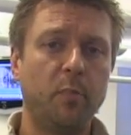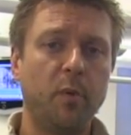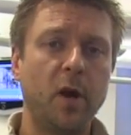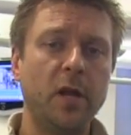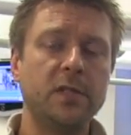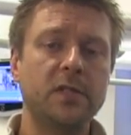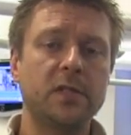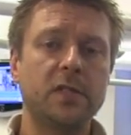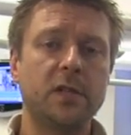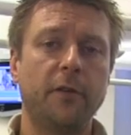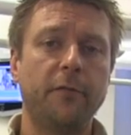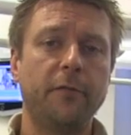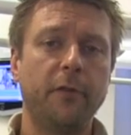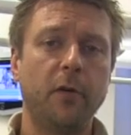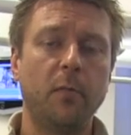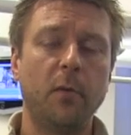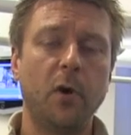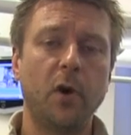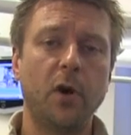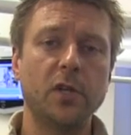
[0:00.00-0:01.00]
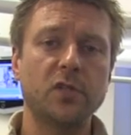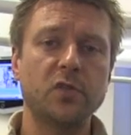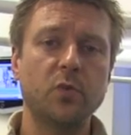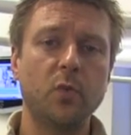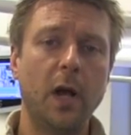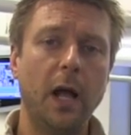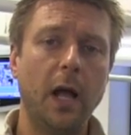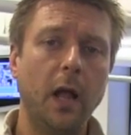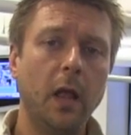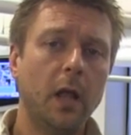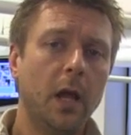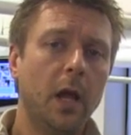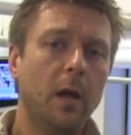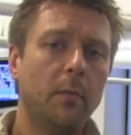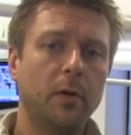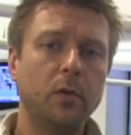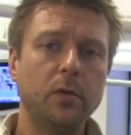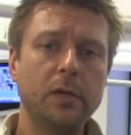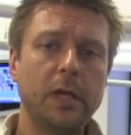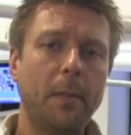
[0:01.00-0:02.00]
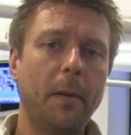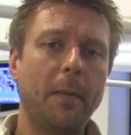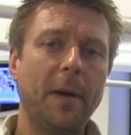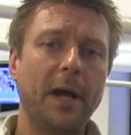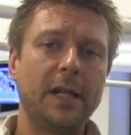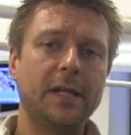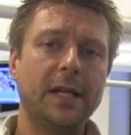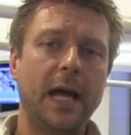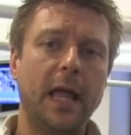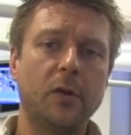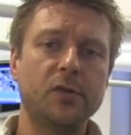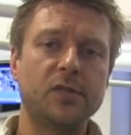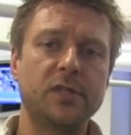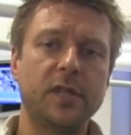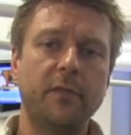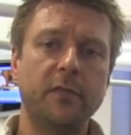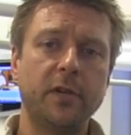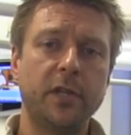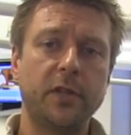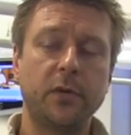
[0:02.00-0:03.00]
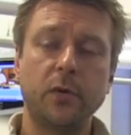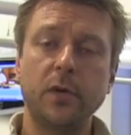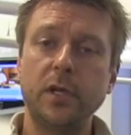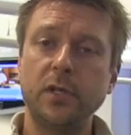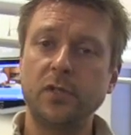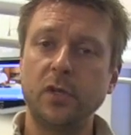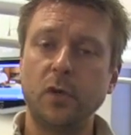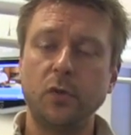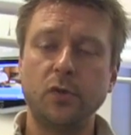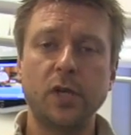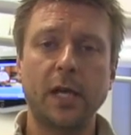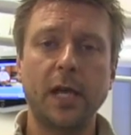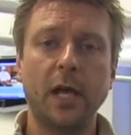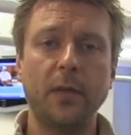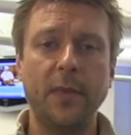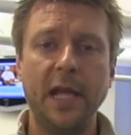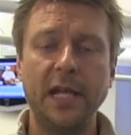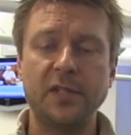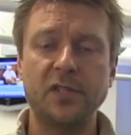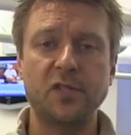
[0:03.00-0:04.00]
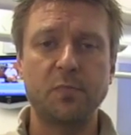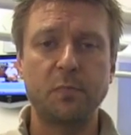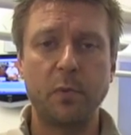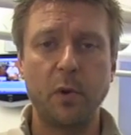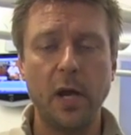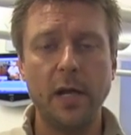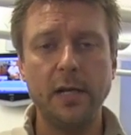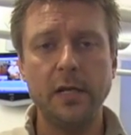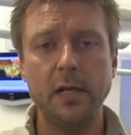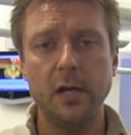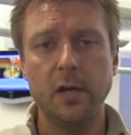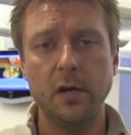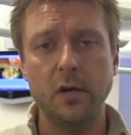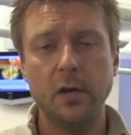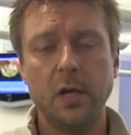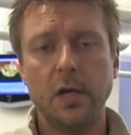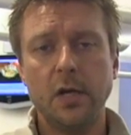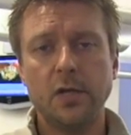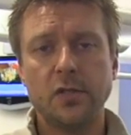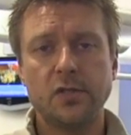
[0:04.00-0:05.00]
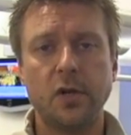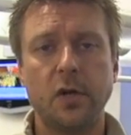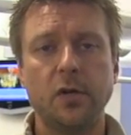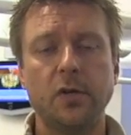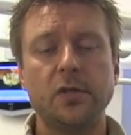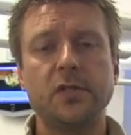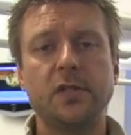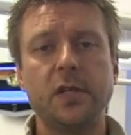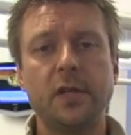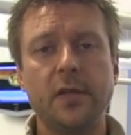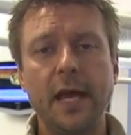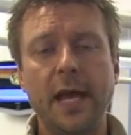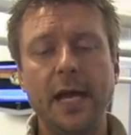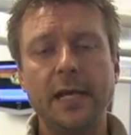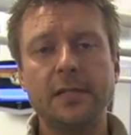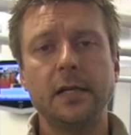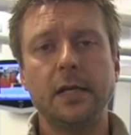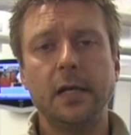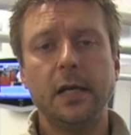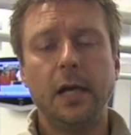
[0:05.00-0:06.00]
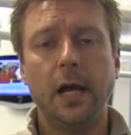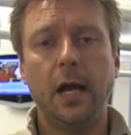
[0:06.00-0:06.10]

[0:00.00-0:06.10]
Brent's firmer as well, but only up about $1.73. So check out that spread here. Starting to see that,